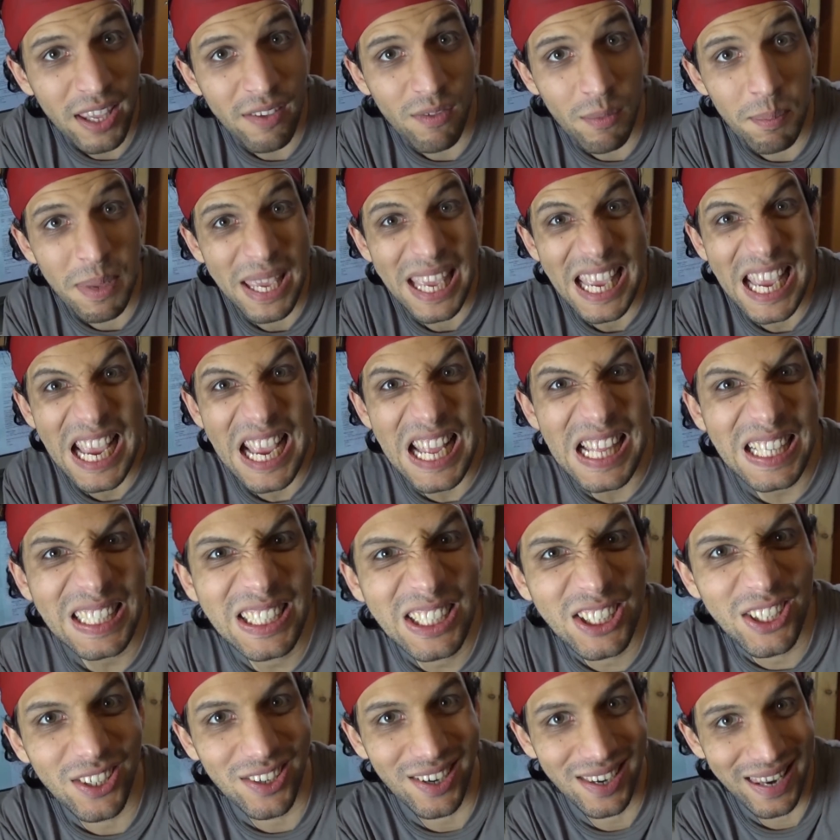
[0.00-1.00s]
giving me
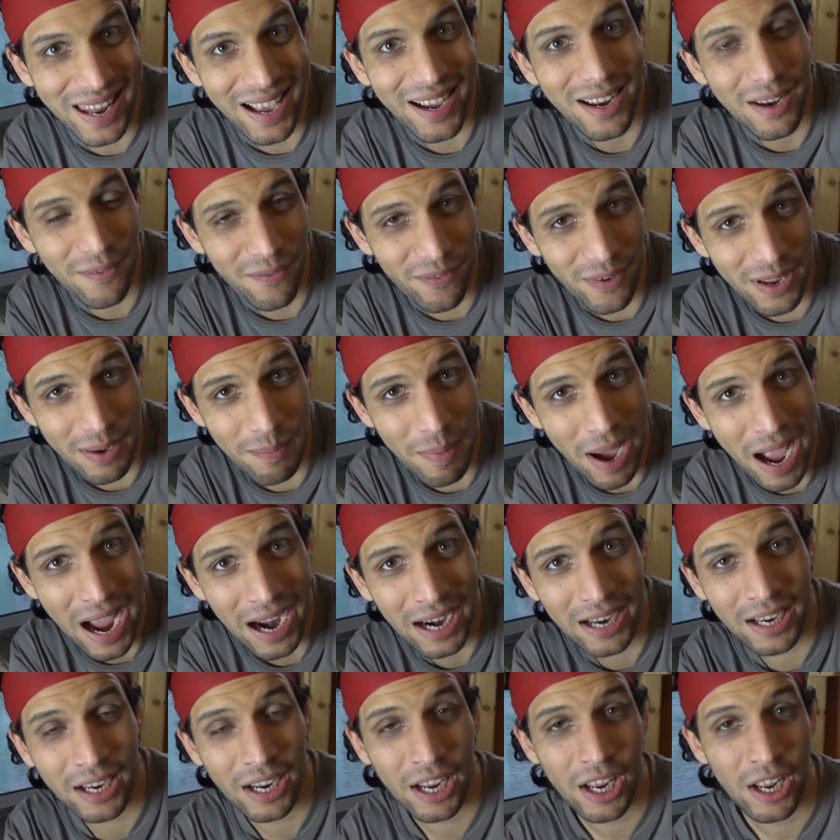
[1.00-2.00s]
instant negative
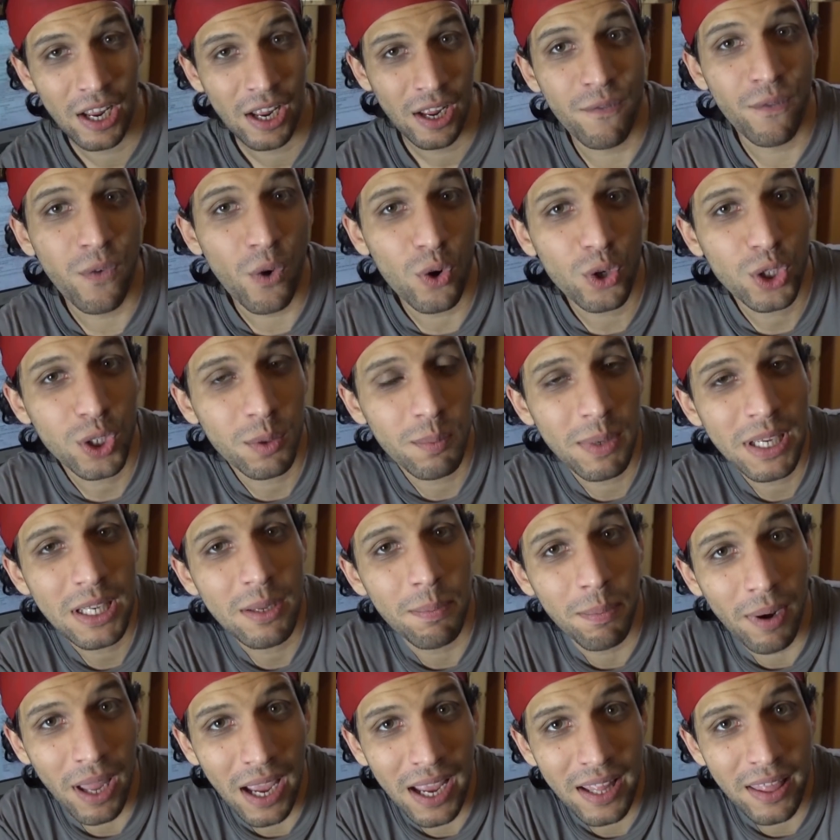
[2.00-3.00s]
feedback, forcing me
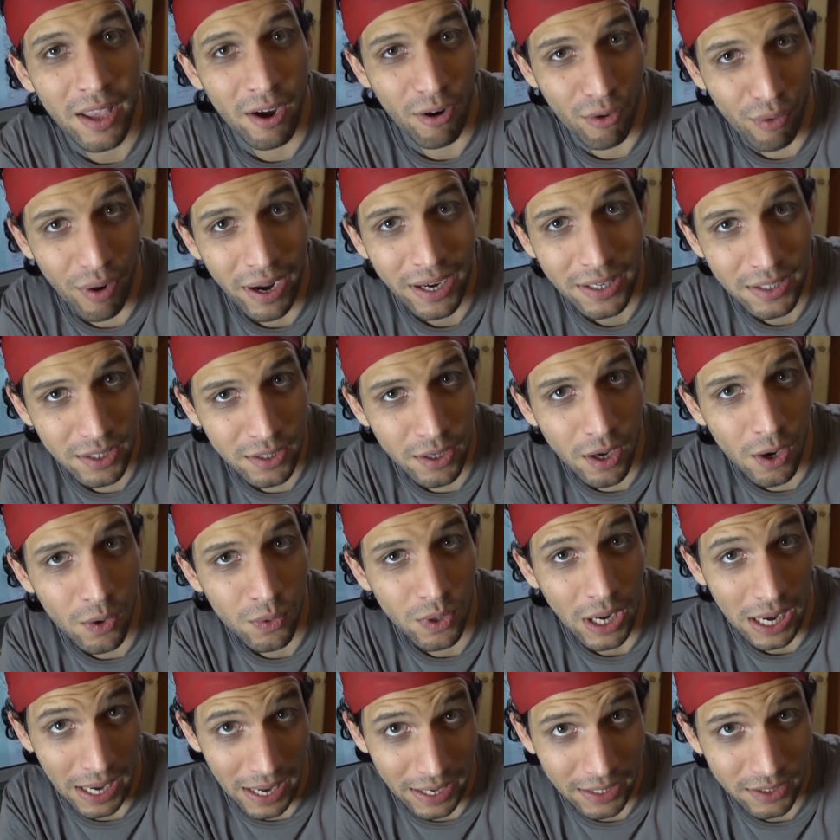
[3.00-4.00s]
to play the correct
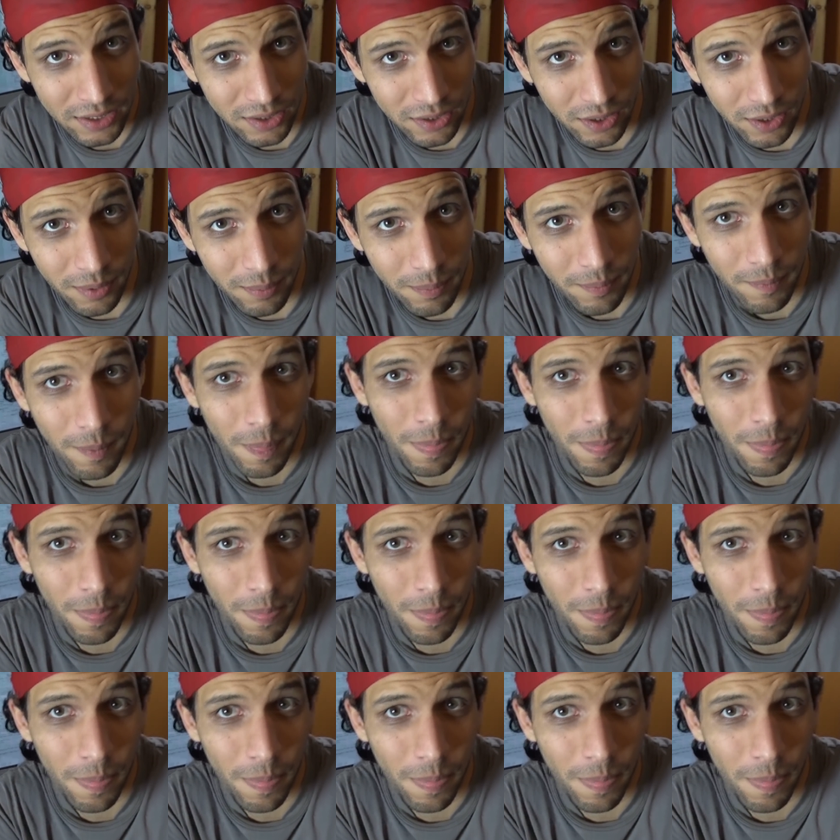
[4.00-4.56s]
note next time.